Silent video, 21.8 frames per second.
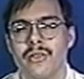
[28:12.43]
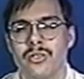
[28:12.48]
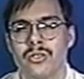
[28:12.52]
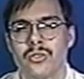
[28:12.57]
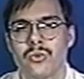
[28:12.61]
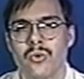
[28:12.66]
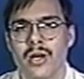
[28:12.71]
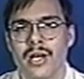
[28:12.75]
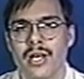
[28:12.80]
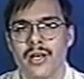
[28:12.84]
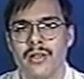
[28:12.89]
the
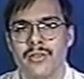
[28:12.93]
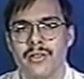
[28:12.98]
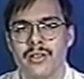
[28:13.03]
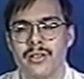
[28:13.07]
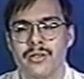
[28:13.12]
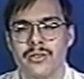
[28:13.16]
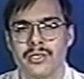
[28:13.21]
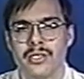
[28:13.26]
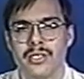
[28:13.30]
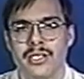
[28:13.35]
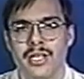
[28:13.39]
trail the
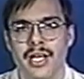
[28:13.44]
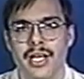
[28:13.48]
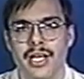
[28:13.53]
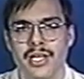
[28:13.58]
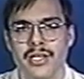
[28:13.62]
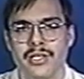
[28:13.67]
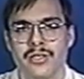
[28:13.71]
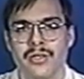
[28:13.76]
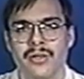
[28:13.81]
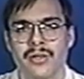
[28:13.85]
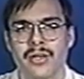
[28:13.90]

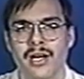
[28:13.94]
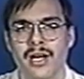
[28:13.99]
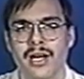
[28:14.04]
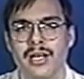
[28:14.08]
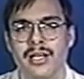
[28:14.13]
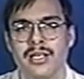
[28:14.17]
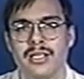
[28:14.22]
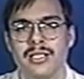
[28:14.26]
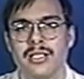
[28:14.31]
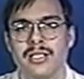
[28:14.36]
Lusitania took on